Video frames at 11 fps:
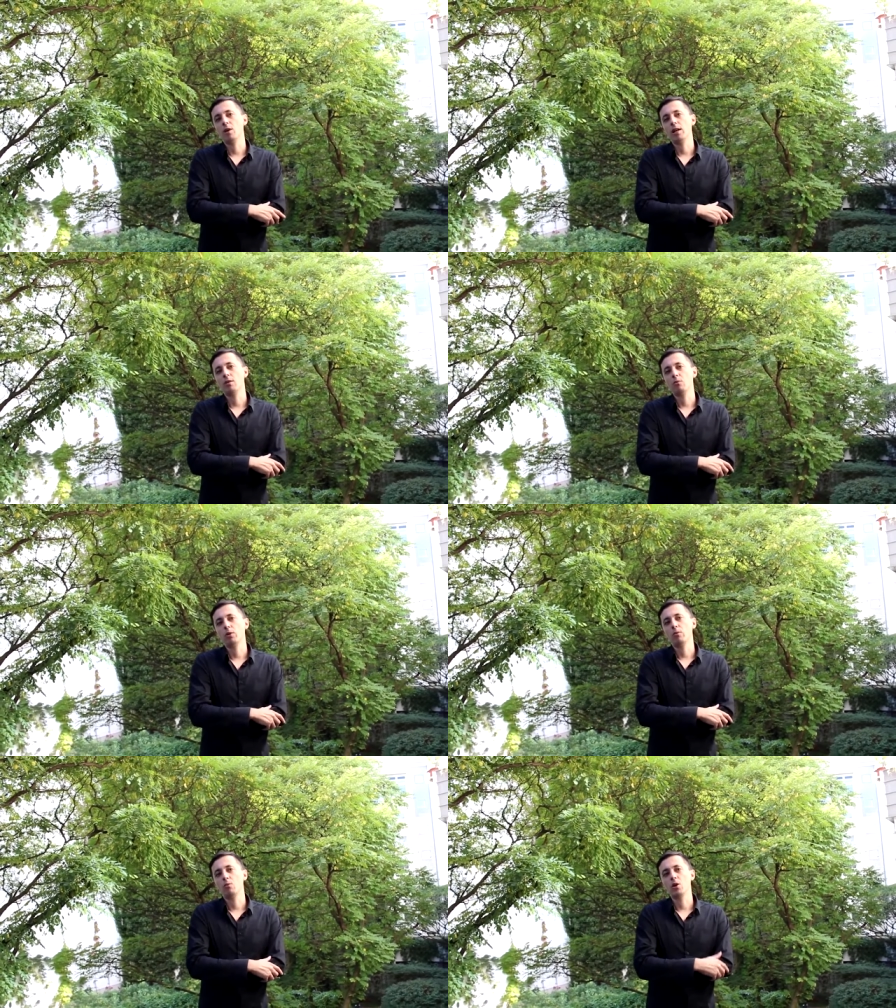
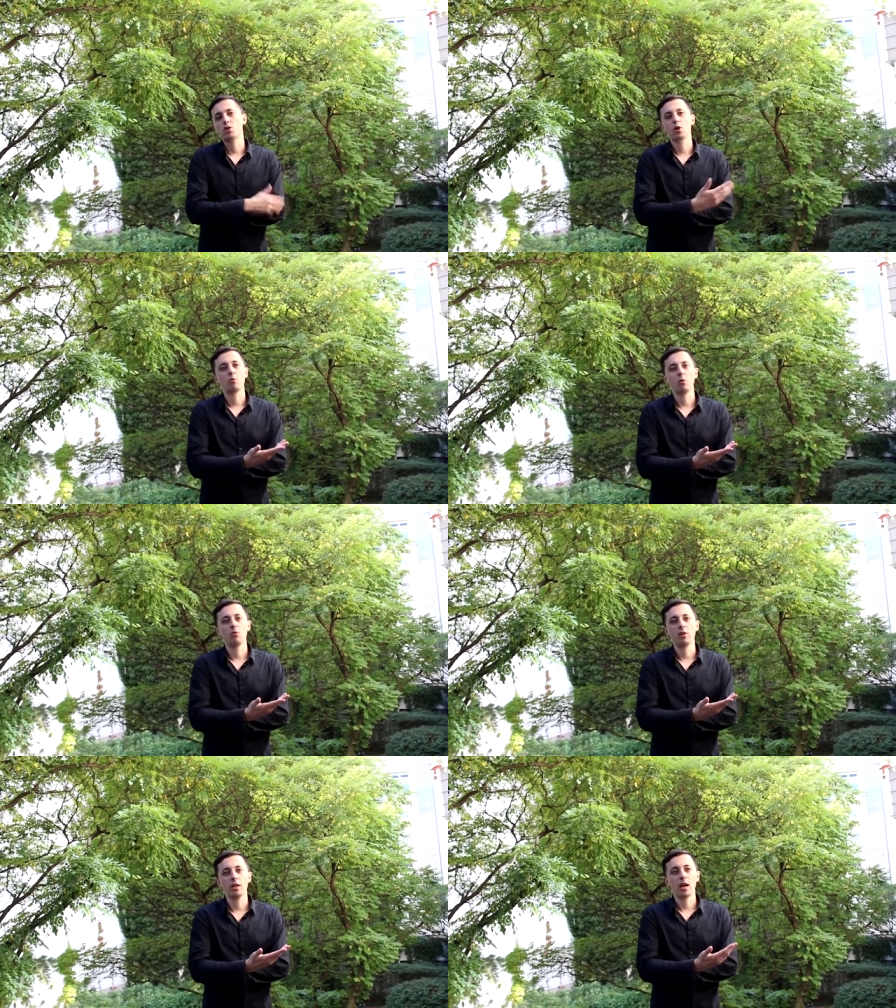when we watch a
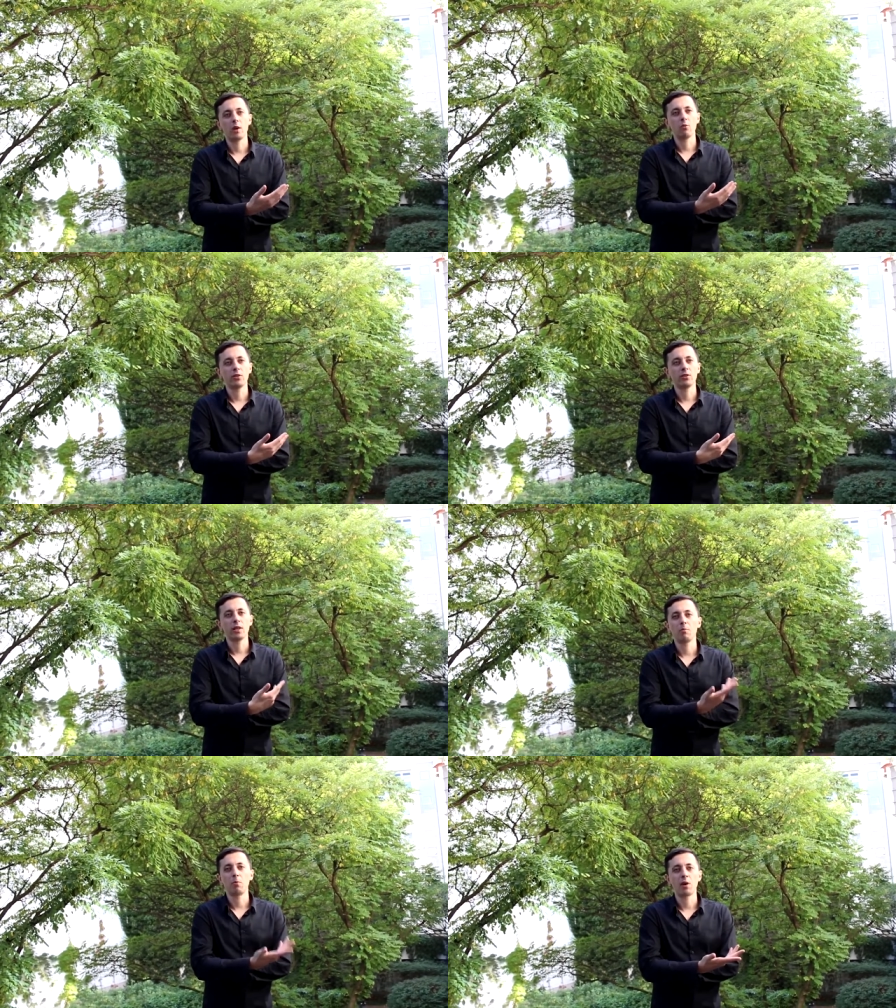movie and we
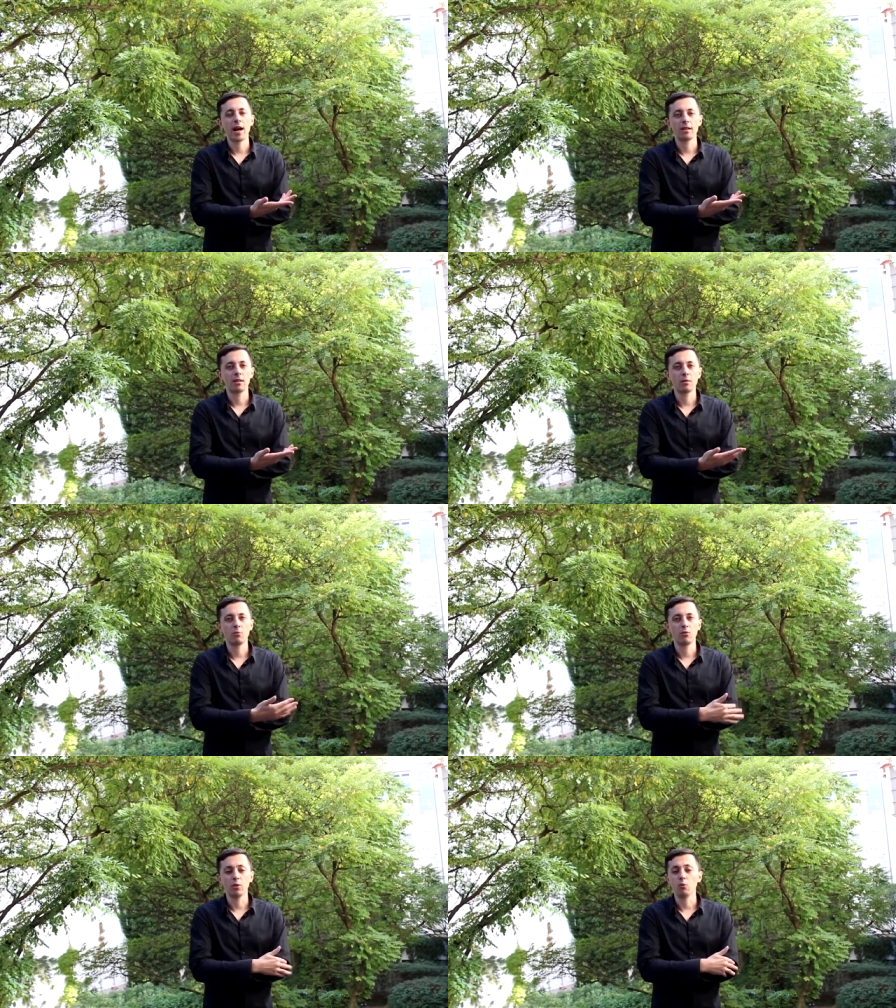see a brand in the
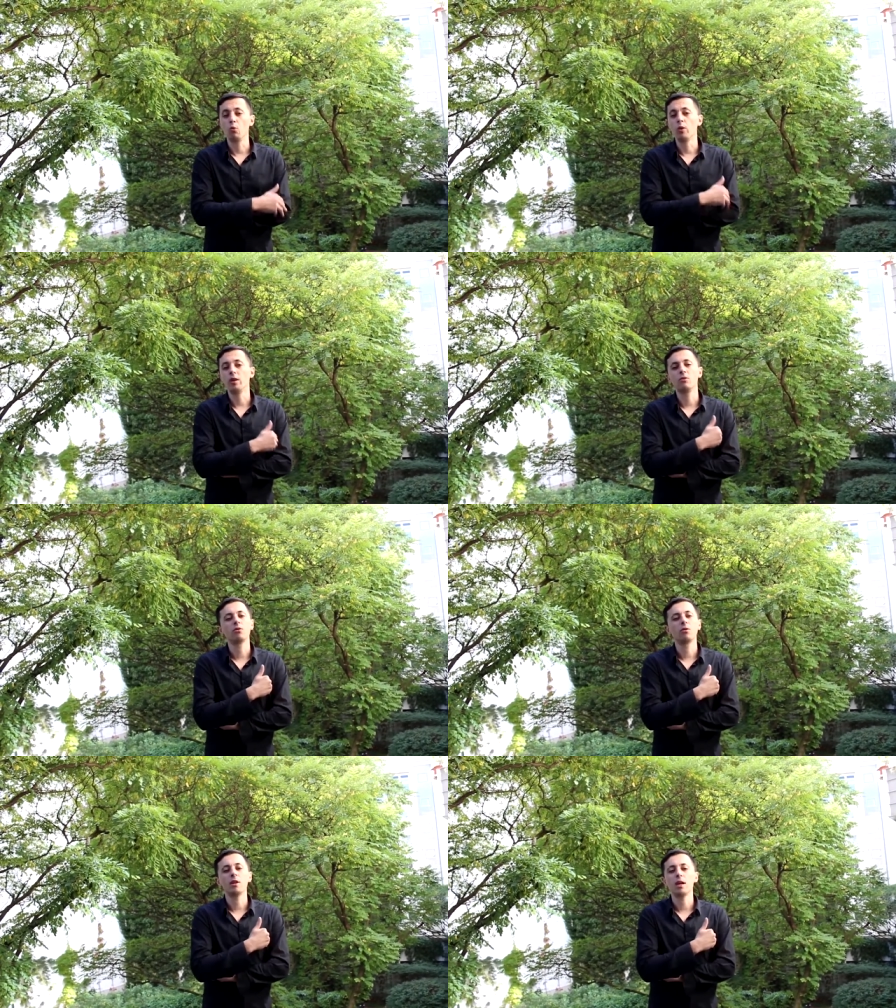movie, we
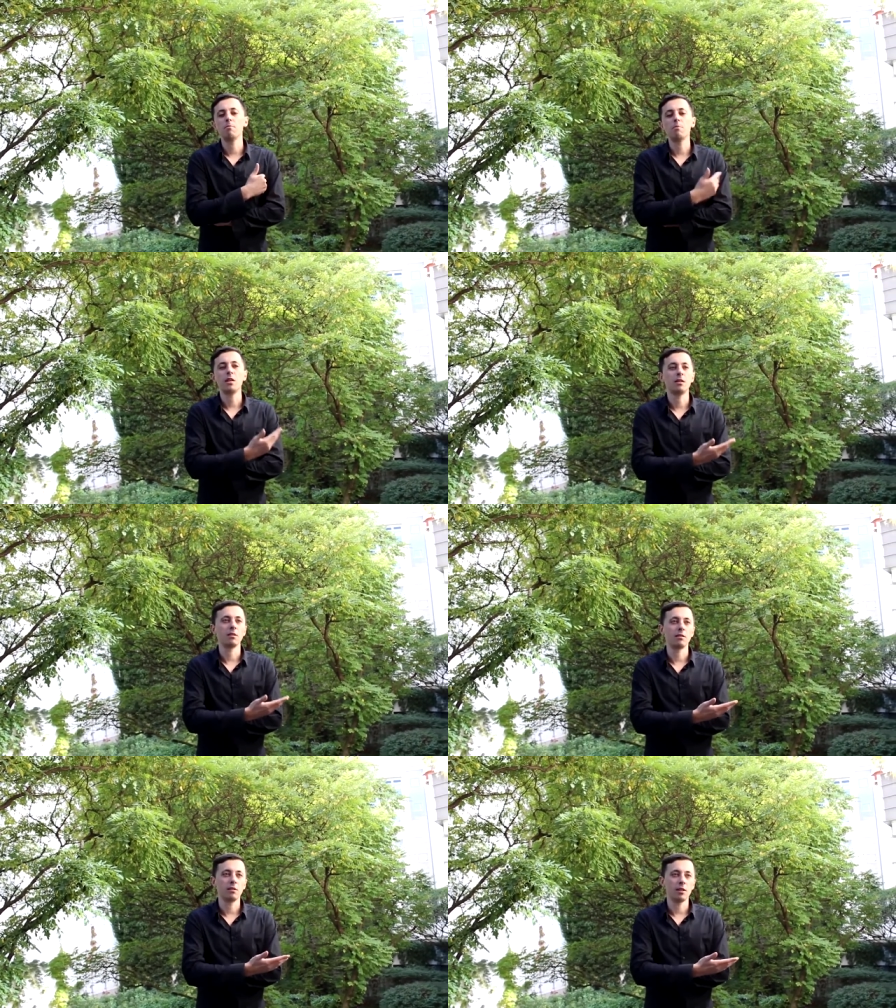
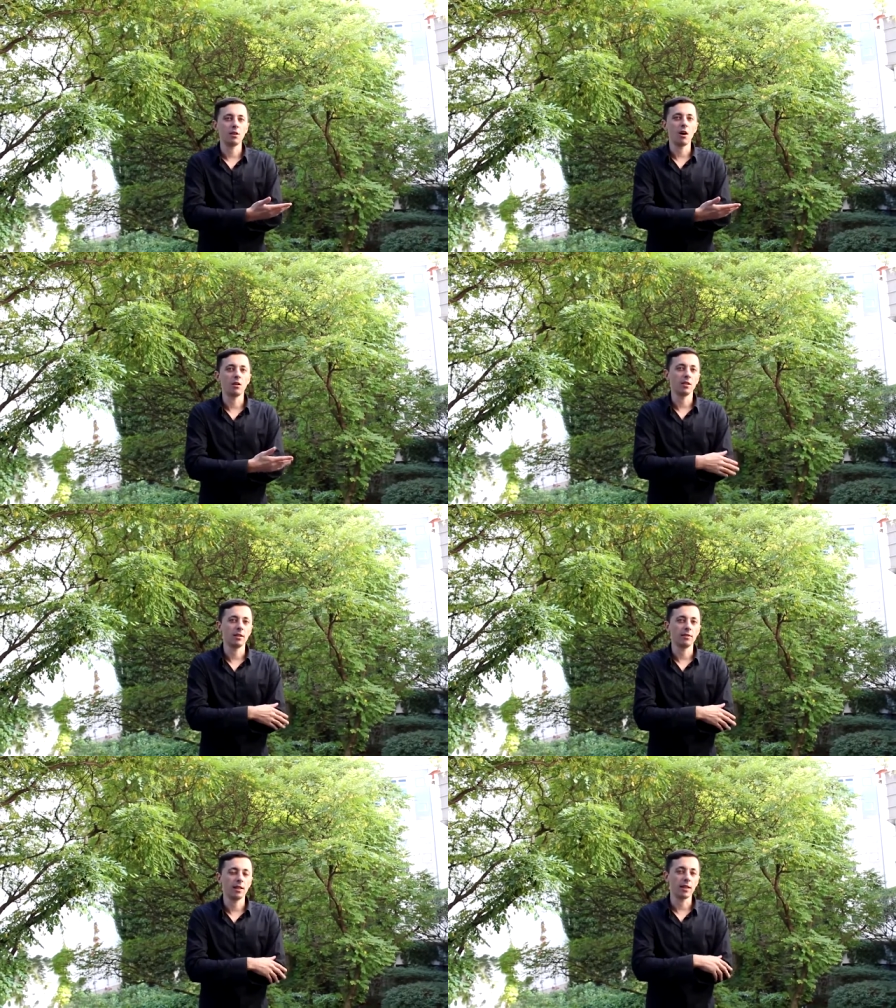immediately know
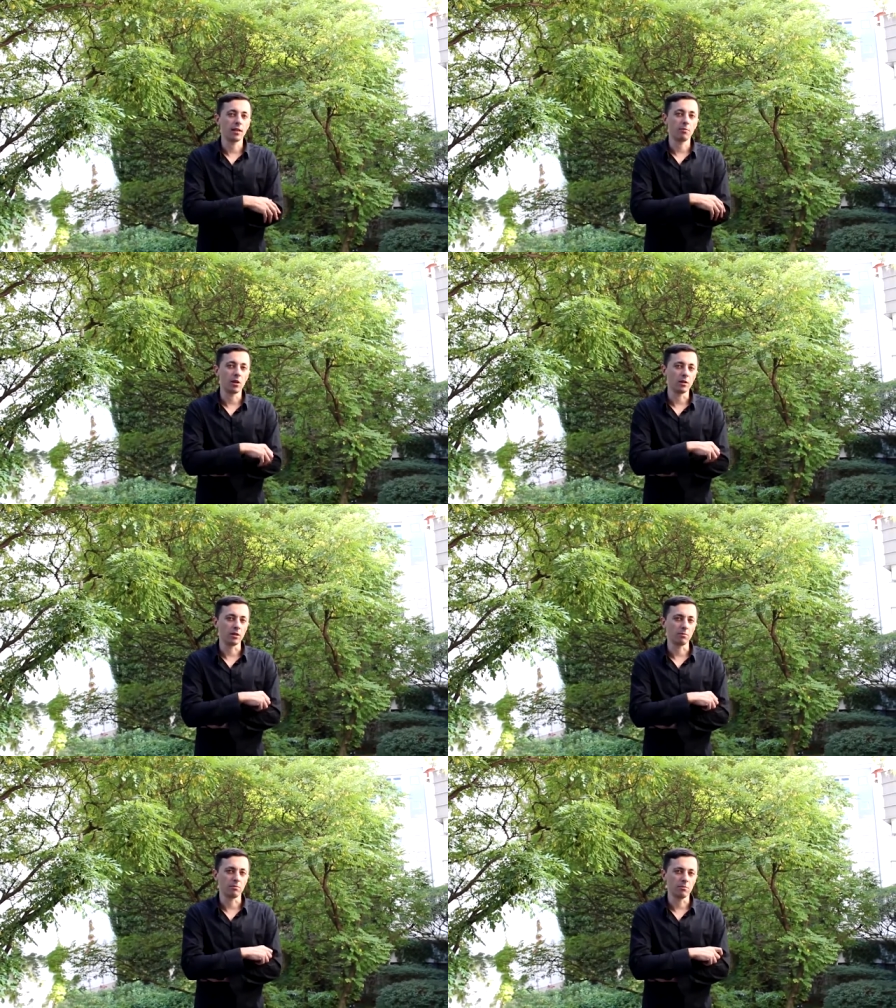that it's like
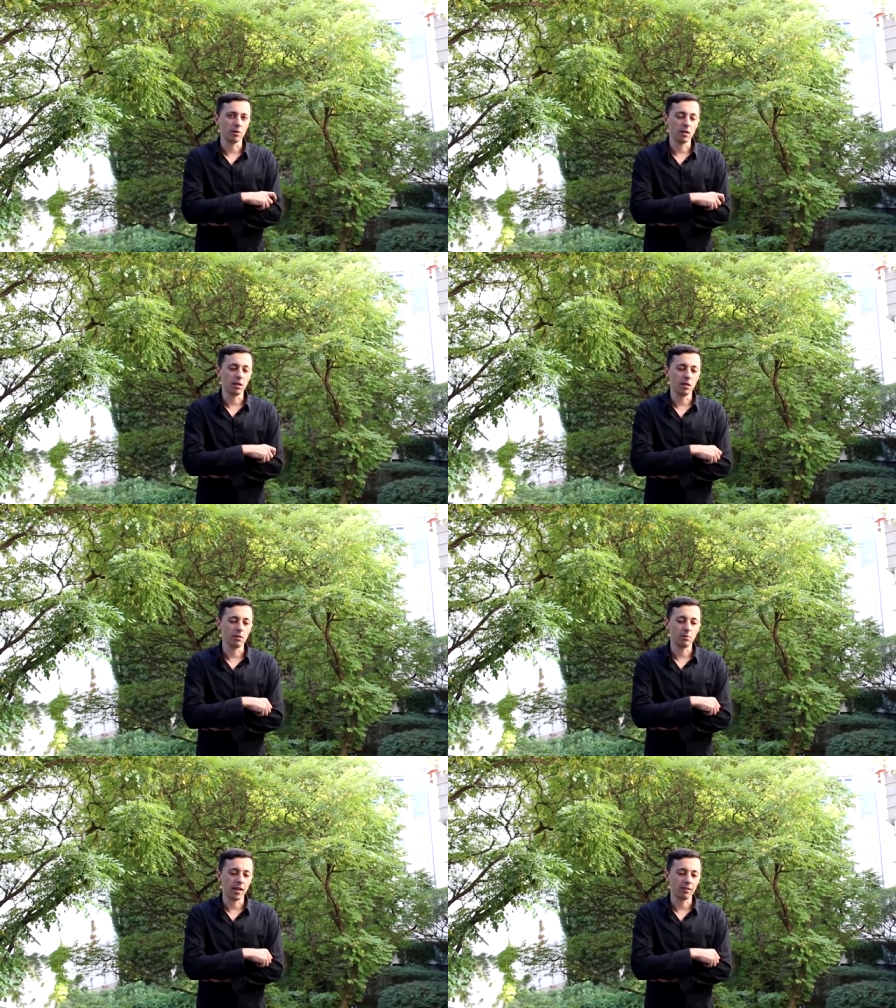product
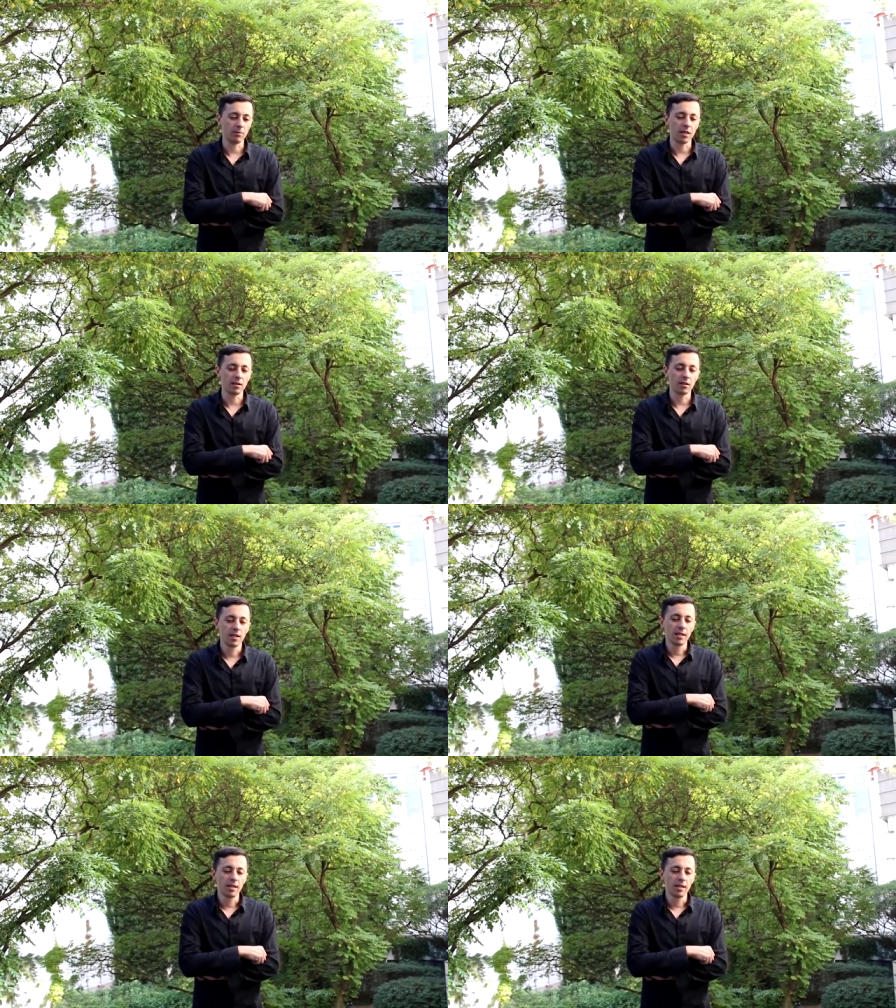uh, placement.